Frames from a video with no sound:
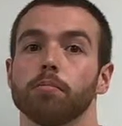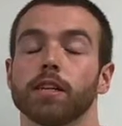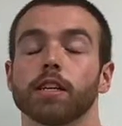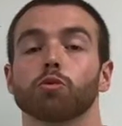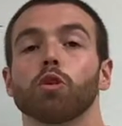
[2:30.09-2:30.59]

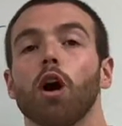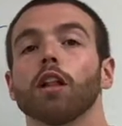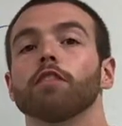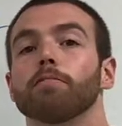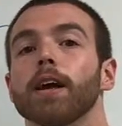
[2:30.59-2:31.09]
Because we
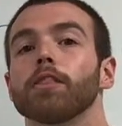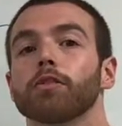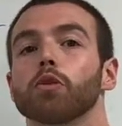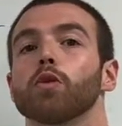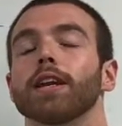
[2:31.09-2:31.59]
all have been
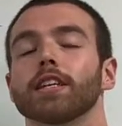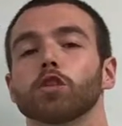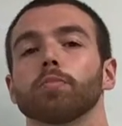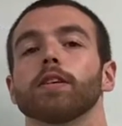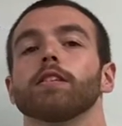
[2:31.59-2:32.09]
through and
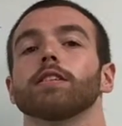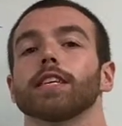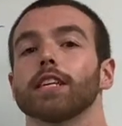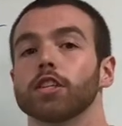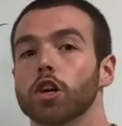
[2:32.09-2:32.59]
experienced
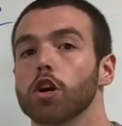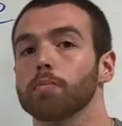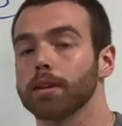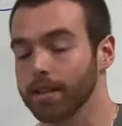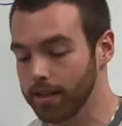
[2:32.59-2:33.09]
and
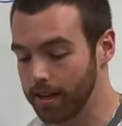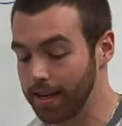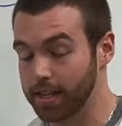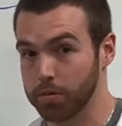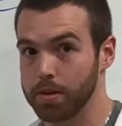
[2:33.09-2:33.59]
interpret and
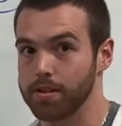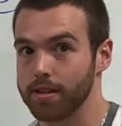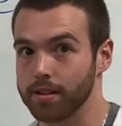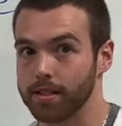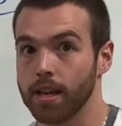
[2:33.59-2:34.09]

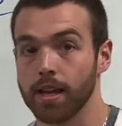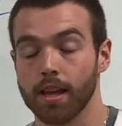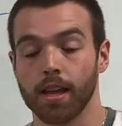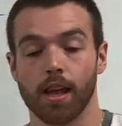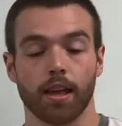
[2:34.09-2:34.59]
experience
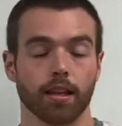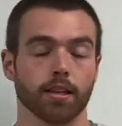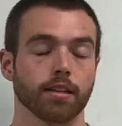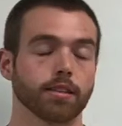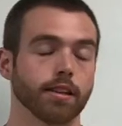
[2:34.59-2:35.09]

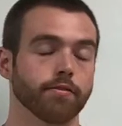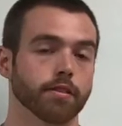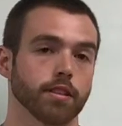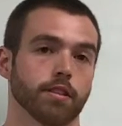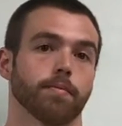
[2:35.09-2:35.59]
differently.